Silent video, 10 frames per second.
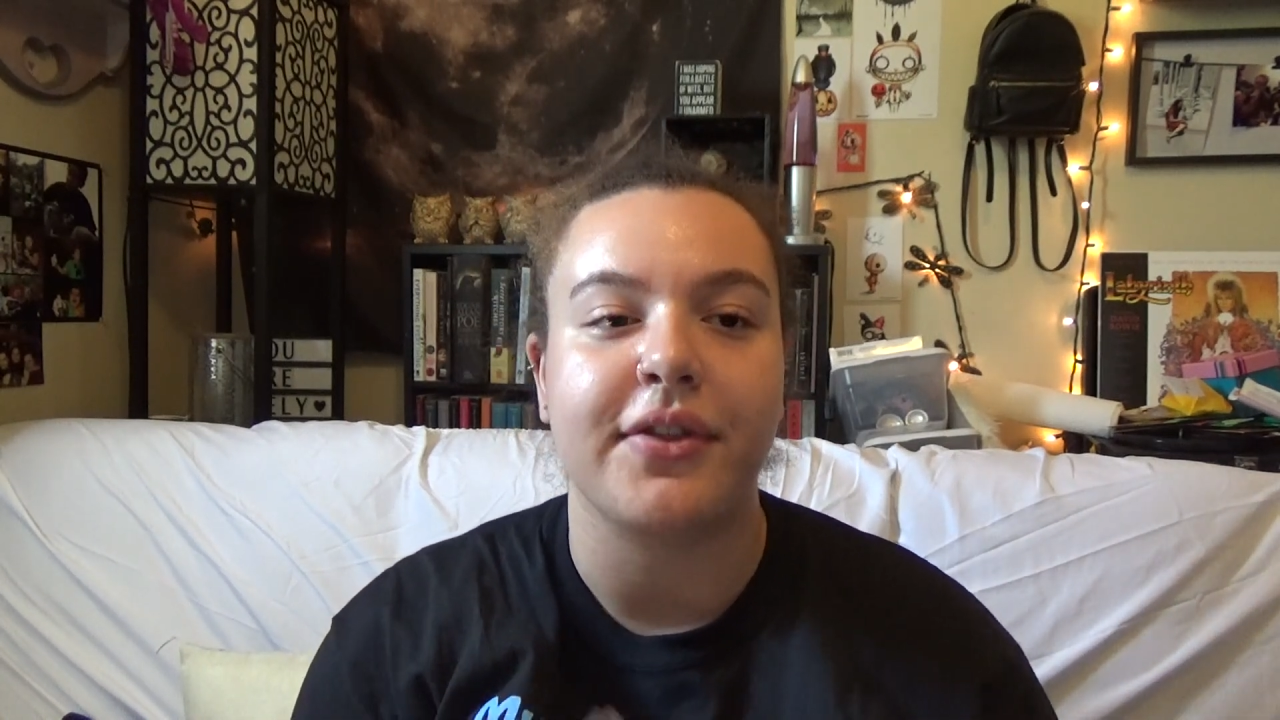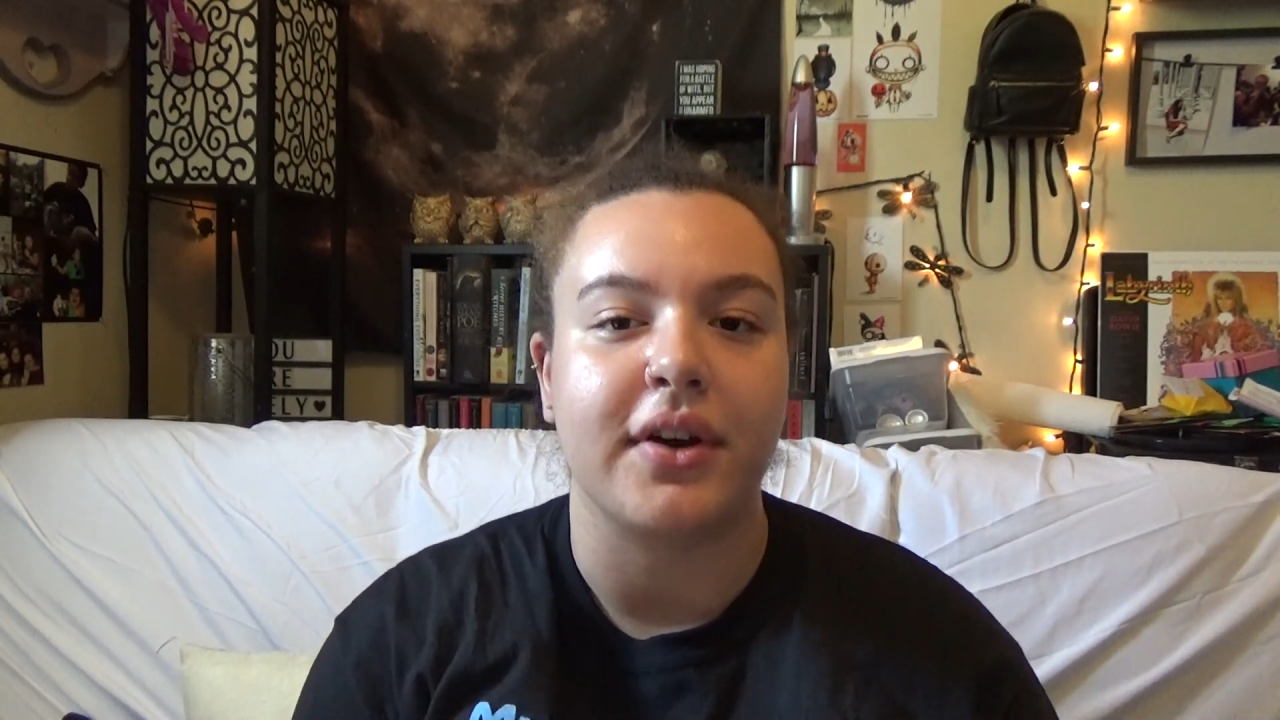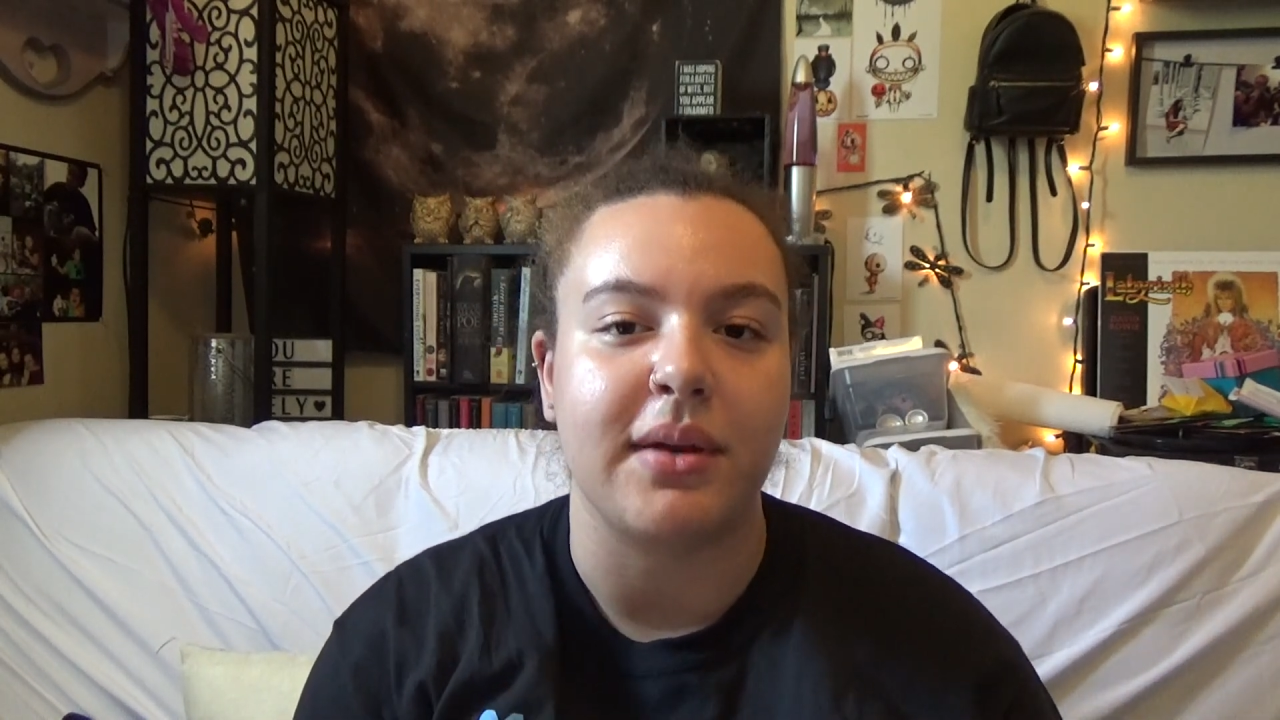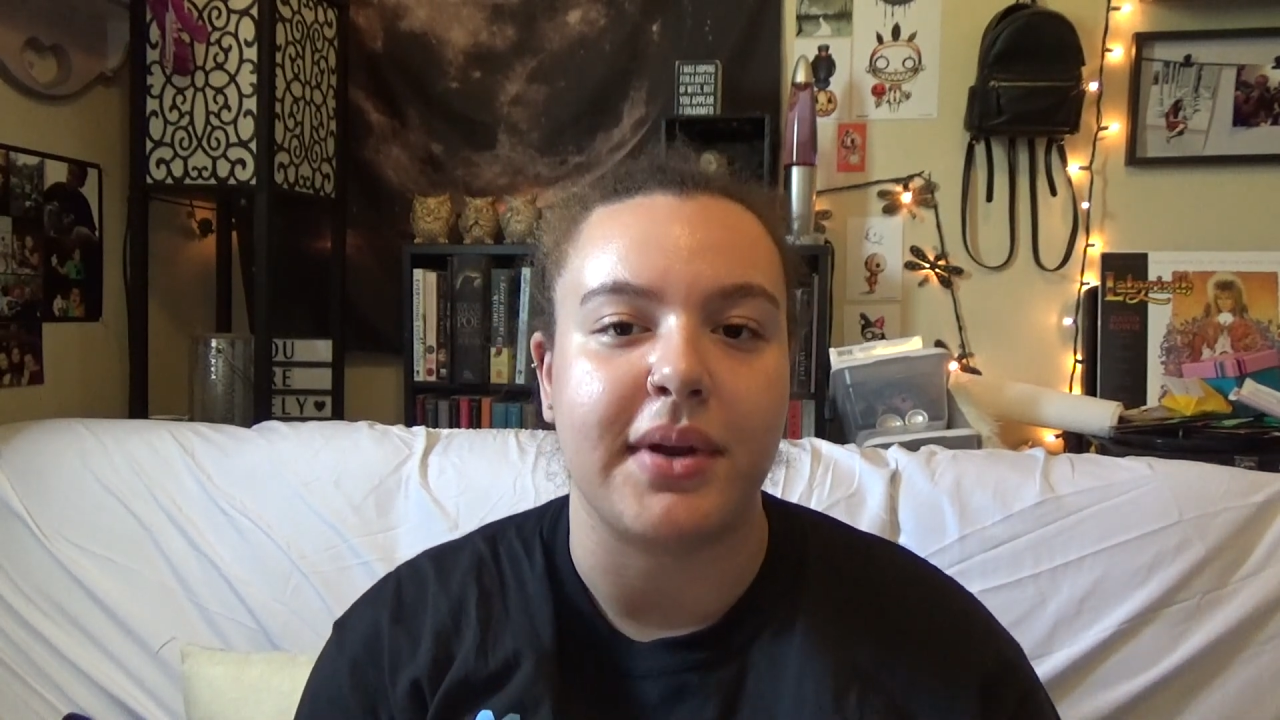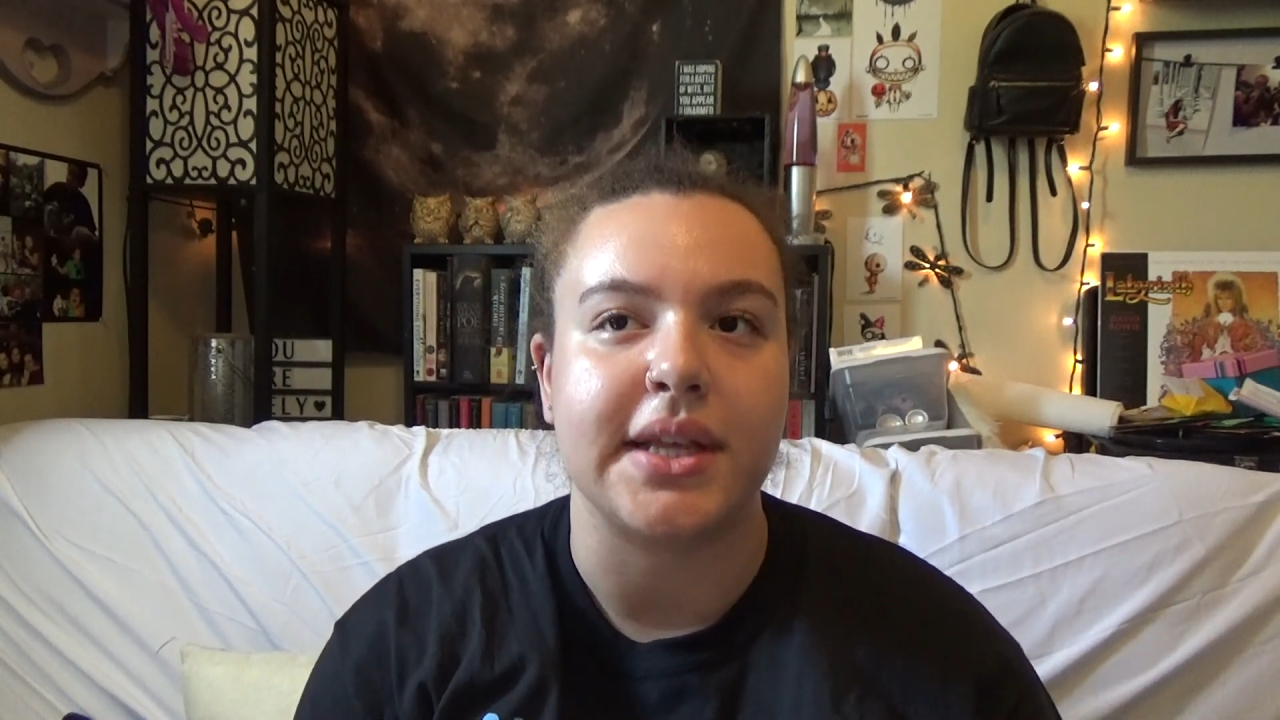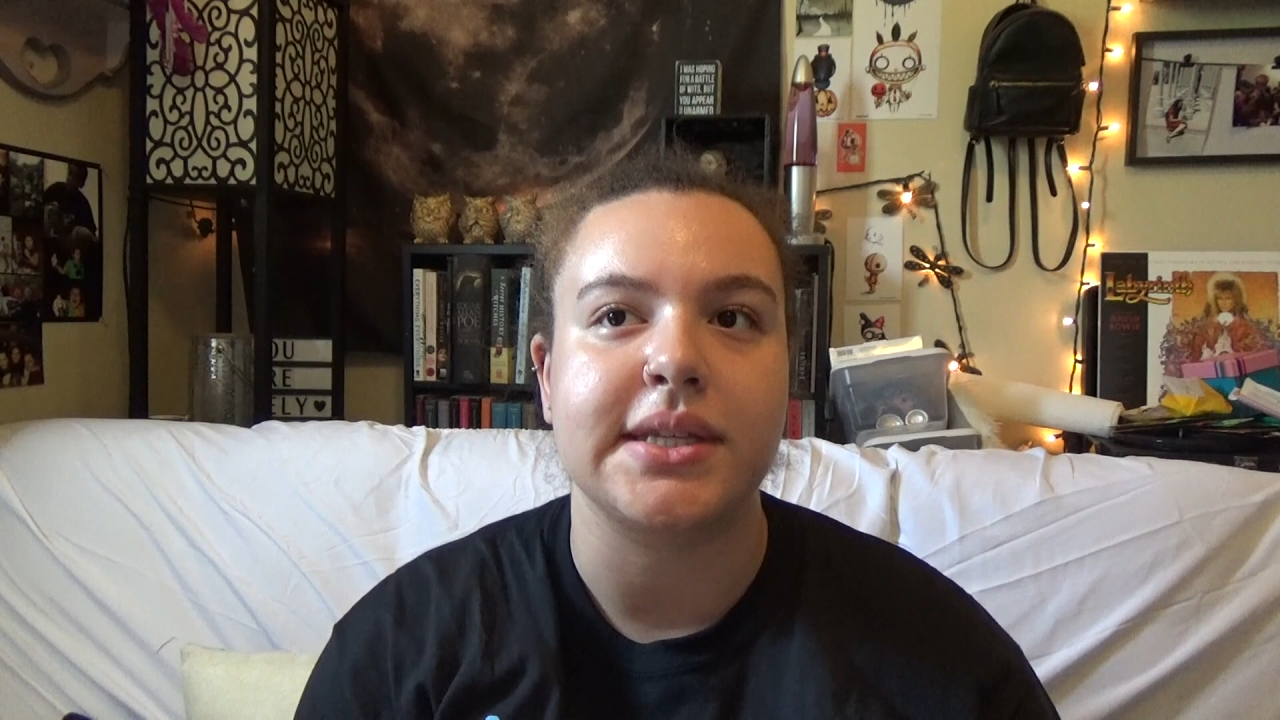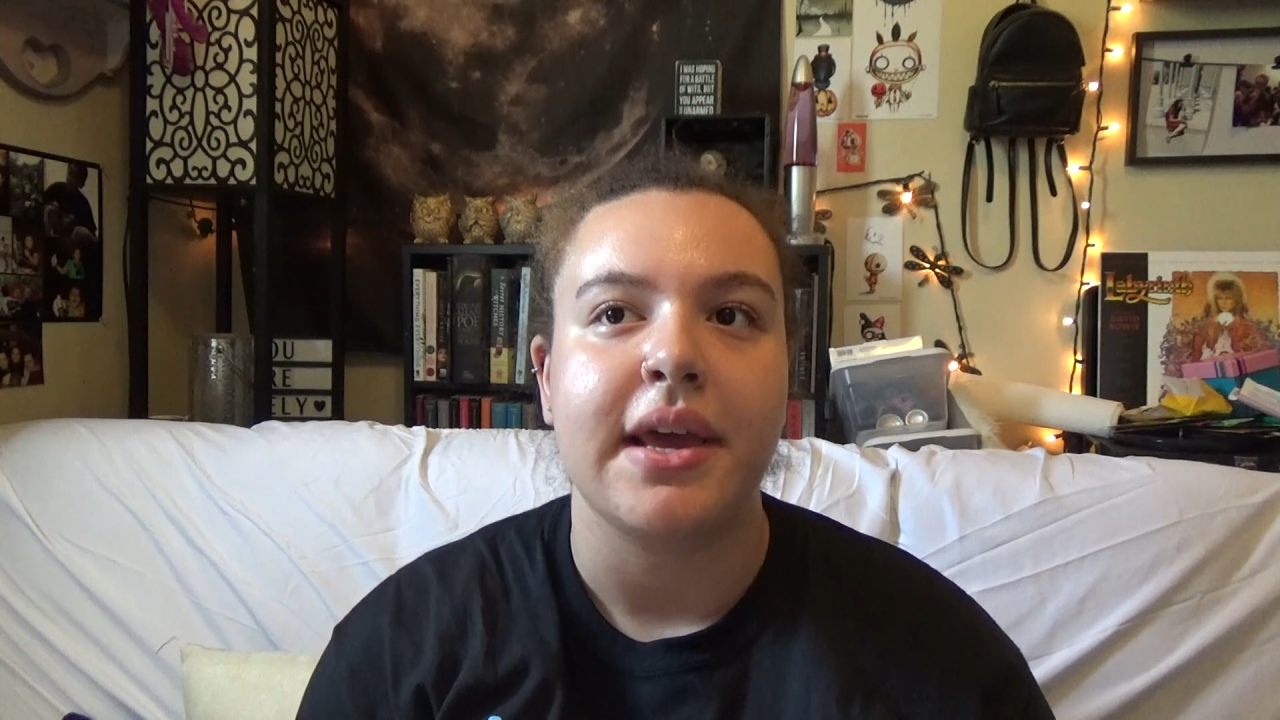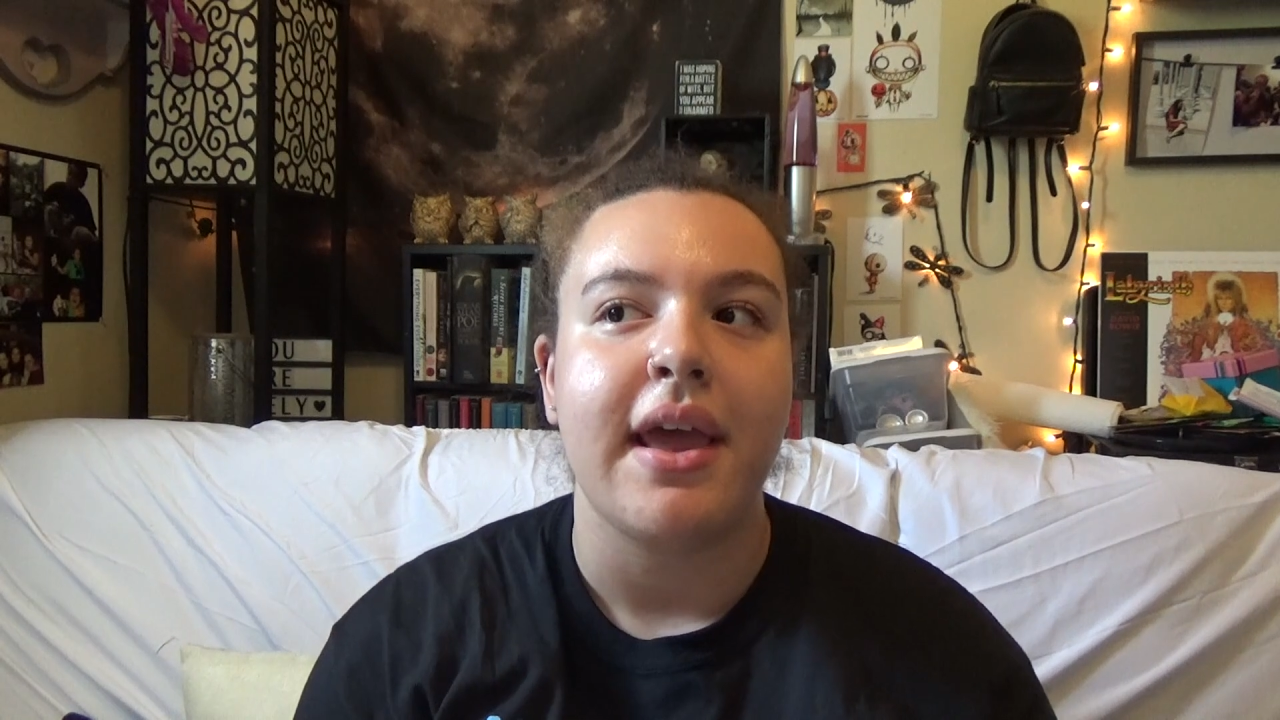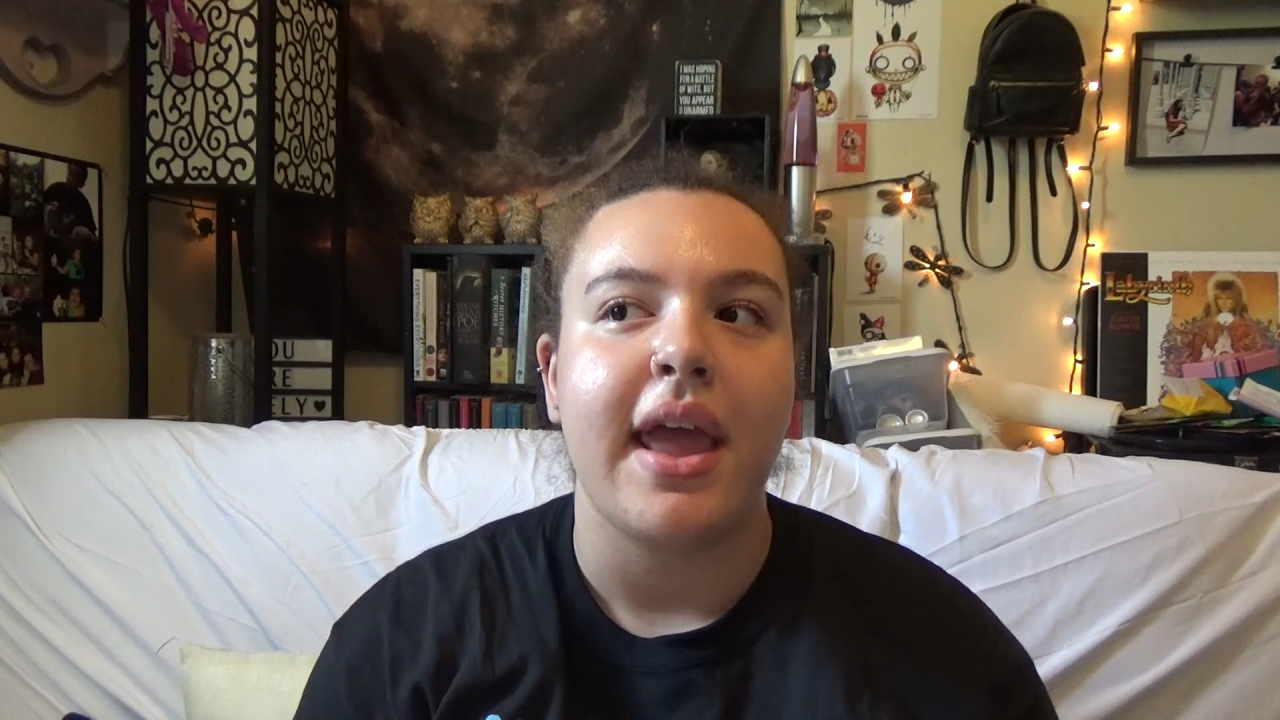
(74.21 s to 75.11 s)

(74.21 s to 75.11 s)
30 minutes.